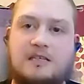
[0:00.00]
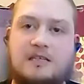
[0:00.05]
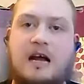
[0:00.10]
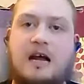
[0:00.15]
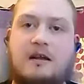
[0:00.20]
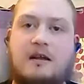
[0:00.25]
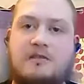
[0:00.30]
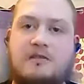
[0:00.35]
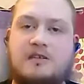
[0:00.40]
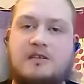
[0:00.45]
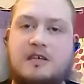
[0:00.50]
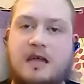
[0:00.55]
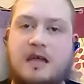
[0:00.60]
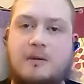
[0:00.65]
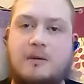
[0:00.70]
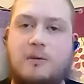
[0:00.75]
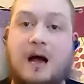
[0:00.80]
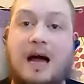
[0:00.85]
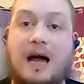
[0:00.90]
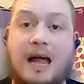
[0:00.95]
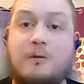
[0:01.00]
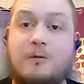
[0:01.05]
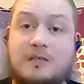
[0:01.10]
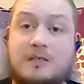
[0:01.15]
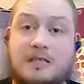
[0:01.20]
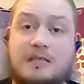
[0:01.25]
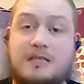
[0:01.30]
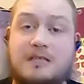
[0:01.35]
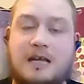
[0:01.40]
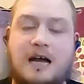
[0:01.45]
the side of the skip while i
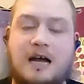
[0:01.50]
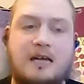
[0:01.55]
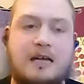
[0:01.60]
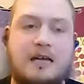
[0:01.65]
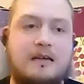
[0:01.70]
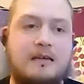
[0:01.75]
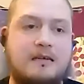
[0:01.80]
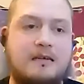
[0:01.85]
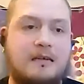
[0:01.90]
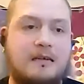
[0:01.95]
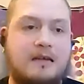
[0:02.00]
was inside it